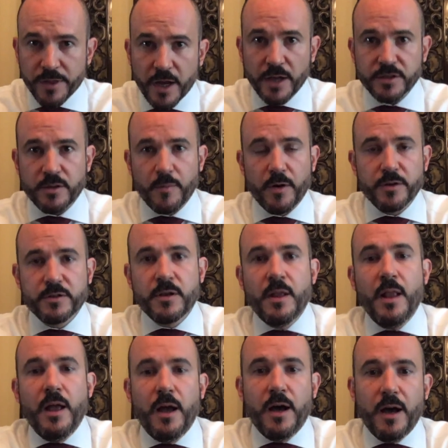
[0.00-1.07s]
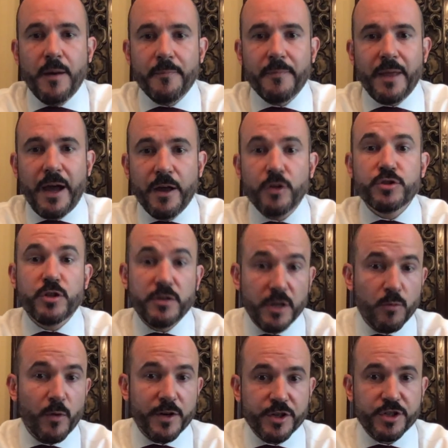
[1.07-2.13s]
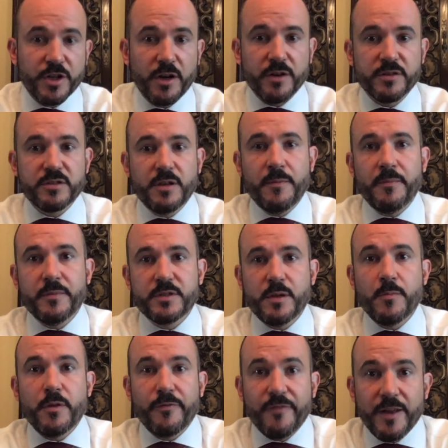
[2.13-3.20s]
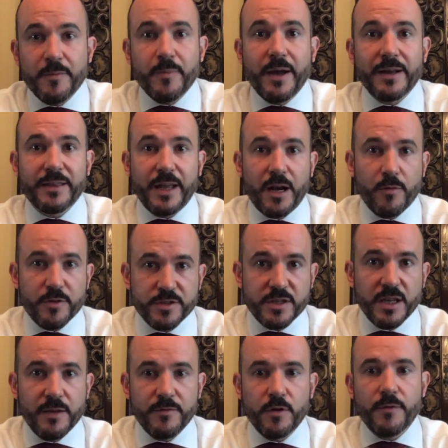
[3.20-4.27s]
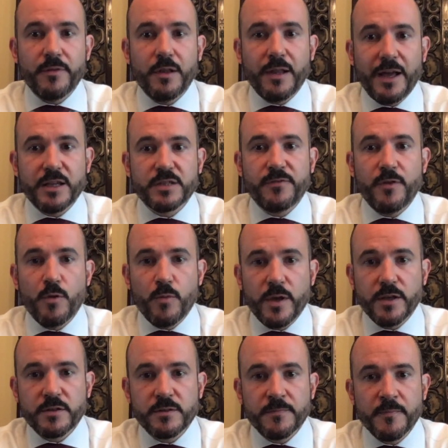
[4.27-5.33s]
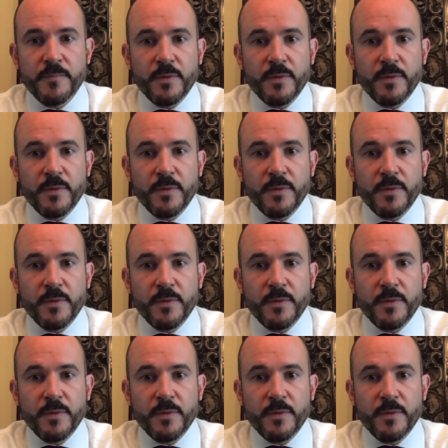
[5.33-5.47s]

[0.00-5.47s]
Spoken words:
customers, I also did want to share some of the feedback that I received over the last few weeks